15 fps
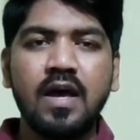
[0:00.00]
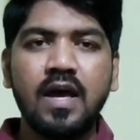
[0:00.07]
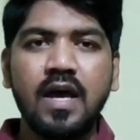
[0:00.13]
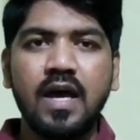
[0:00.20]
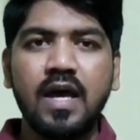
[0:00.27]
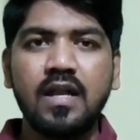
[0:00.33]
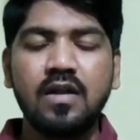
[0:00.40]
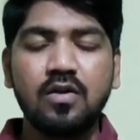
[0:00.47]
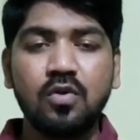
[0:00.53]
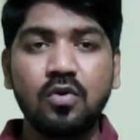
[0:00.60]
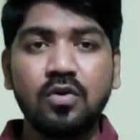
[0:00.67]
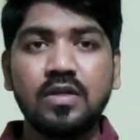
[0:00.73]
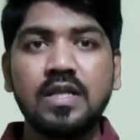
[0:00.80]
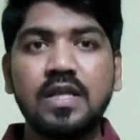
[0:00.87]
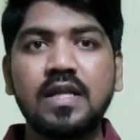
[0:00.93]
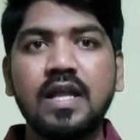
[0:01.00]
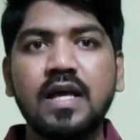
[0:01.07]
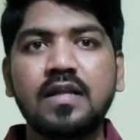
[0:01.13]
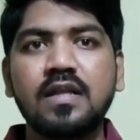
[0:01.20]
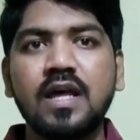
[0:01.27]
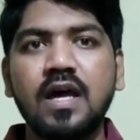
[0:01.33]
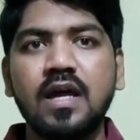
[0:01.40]
And don't think
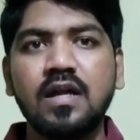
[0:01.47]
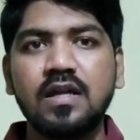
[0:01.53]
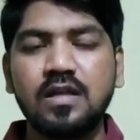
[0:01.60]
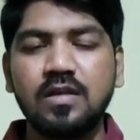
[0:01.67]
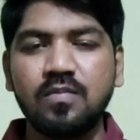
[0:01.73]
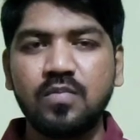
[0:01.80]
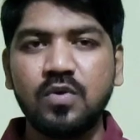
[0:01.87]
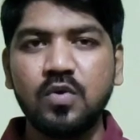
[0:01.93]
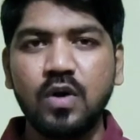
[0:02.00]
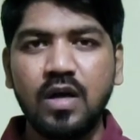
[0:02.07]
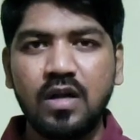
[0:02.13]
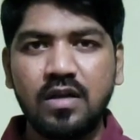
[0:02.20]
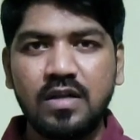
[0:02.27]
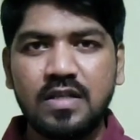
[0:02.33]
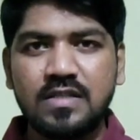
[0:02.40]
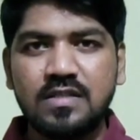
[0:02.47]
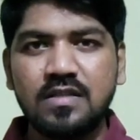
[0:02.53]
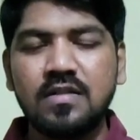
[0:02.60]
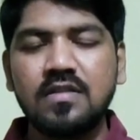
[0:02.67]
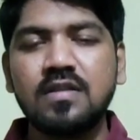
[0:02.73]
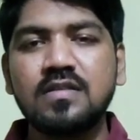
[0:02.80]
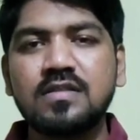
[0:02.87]
like that if you are
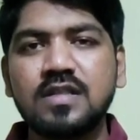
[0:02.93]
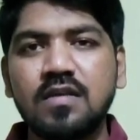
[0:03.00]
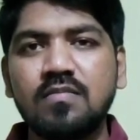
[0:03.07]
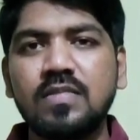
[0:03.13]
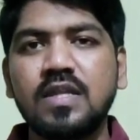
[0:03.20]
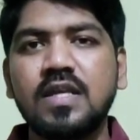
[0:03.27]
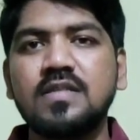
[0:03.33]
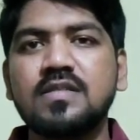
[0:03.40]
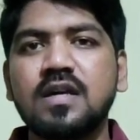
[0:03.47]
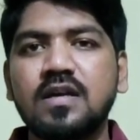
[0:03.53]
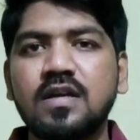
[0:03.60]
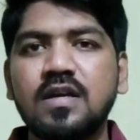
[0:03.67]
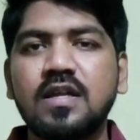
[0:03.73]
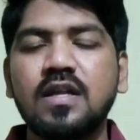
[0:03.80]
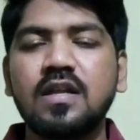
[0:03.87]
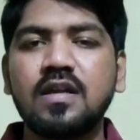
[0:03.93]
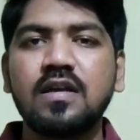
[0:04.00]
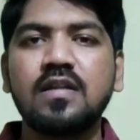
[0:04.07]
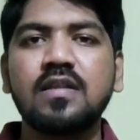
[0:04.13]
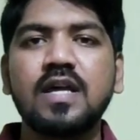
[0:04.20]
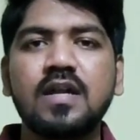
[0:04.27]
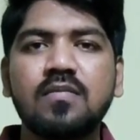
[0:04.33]
listening the same things again and
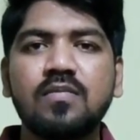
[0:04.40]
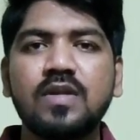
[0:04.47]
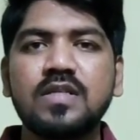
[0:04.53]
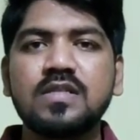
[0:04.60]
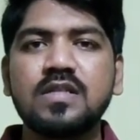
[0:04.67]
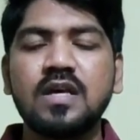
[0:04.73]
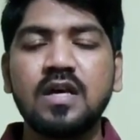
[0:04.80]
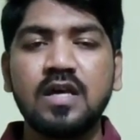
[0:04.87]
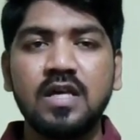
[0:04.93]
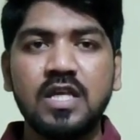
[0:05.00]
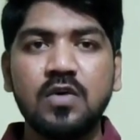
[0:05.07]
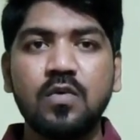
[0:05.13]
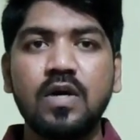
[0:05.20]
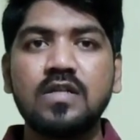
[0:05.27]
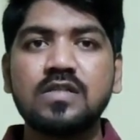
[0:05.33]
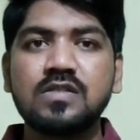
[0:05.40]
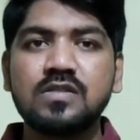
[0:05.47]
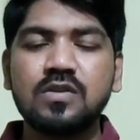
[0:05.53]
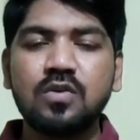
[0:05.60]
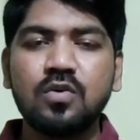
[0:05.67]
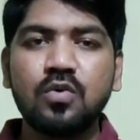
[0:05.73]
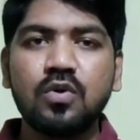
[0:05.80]
again, that means you are
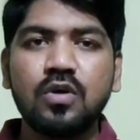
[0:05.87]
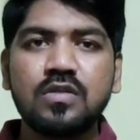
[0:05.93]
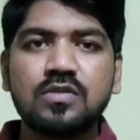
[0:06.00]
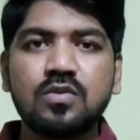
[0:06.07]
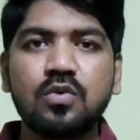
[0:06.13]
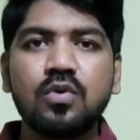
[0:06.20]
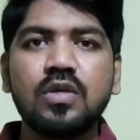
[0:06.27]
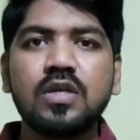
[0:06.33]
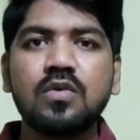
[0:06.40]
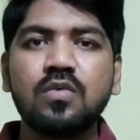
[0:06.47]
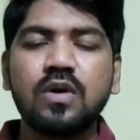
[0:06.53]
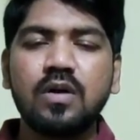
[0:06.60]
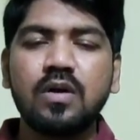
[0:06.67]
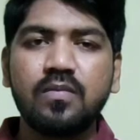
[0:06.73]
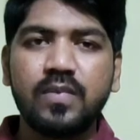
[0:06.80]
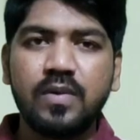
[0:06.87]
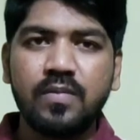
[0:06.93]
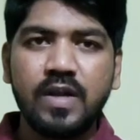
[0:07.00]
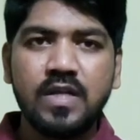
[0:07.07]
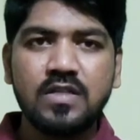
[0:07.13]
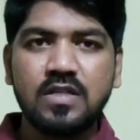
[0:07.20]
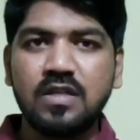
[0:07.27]
slowing your
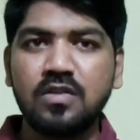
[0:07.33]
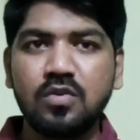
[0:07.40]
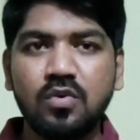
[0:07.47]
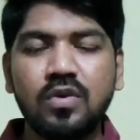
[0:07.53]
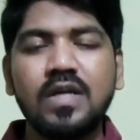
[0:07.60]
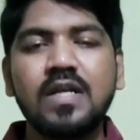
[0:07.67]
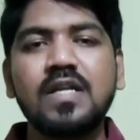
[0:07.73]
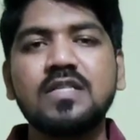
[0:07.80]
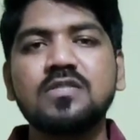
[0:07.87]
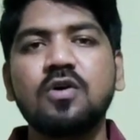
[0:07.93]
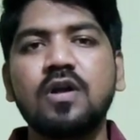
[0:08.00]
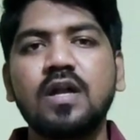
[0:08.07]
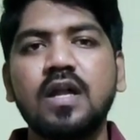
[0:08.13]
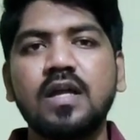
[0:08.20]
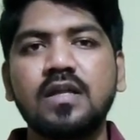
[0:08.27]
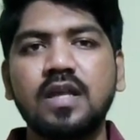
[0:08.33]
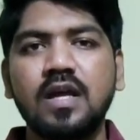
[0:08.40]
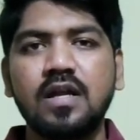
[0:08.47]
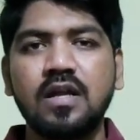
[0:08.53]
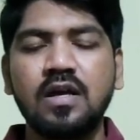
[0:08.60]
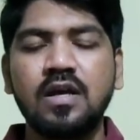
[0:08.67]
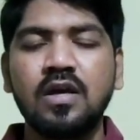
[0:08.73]
preparation. No, it is not like
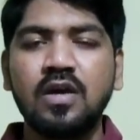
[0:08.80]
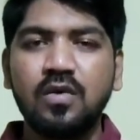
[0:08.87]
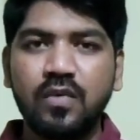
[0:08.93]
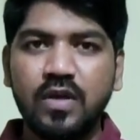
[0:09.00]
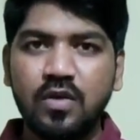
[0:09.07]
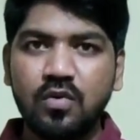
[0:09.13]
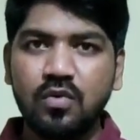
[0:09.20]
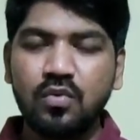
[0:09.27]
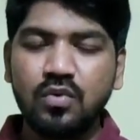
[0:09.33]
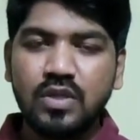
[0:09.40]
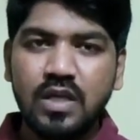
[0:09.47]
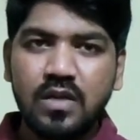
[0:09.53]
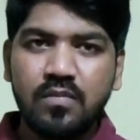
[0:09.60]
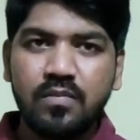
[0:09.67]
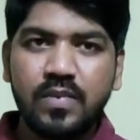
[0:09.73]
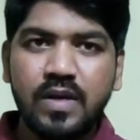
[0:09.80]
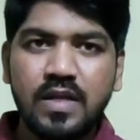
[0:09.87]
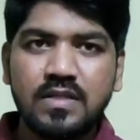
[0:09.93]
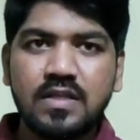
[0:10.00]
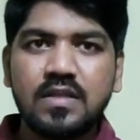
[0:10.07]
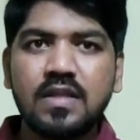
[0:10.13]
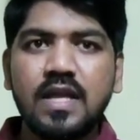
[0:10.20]
that. When you do the
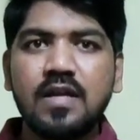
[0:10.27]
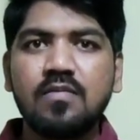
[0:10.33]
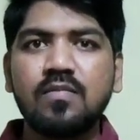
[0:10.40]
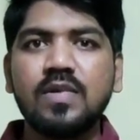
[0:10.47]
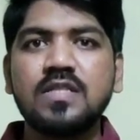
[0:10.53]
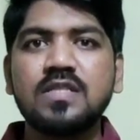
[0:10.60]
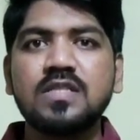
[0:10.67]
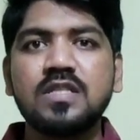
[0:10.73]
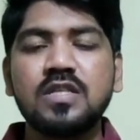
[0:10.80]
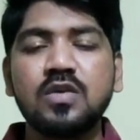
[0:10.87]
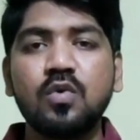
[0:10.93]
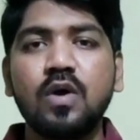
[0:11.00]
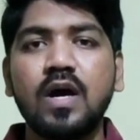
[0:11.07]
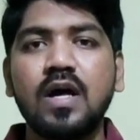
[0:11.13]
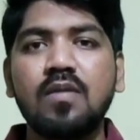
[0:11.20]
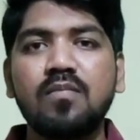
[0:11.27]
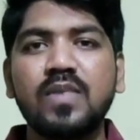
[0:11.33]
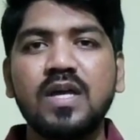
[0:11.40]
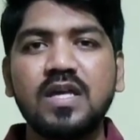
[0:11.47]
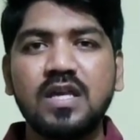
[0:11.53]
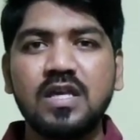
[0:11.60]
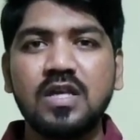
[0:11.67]
repetition, that means you are
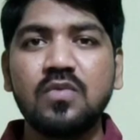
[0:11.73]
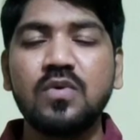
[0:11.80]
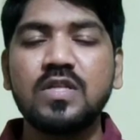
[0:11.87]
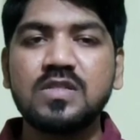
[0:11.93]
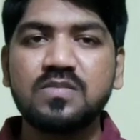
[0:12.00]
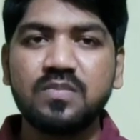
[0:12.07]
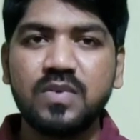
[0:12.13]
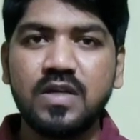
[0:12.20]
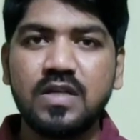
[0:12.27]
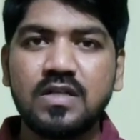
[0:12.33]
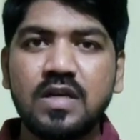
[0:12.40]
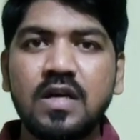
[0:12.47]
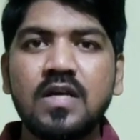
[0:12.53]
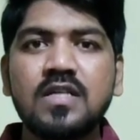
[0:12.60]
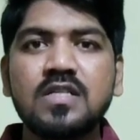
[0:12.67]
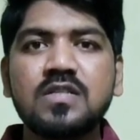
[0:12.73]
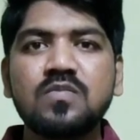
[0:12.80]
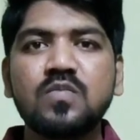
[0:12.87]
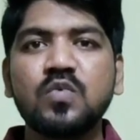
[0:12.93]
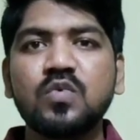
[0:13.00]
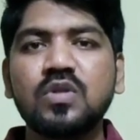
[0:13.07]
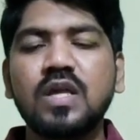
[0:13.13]
making your speech
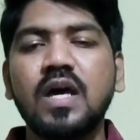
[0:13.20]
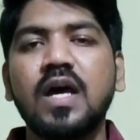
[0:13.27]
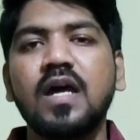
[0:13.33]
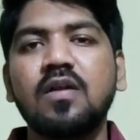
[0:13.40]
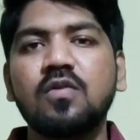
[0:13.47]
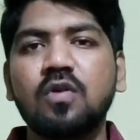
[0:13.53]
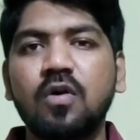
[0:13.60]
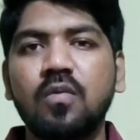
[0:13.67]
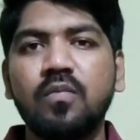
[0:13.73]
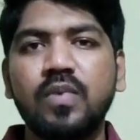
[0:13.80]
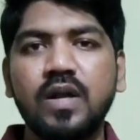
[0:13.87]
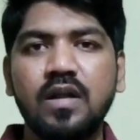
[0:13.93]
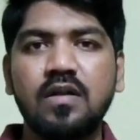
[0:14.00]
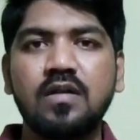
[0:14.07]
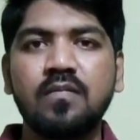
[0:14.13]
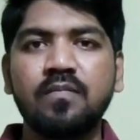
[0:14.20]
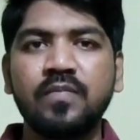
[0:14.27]
smooth and confident.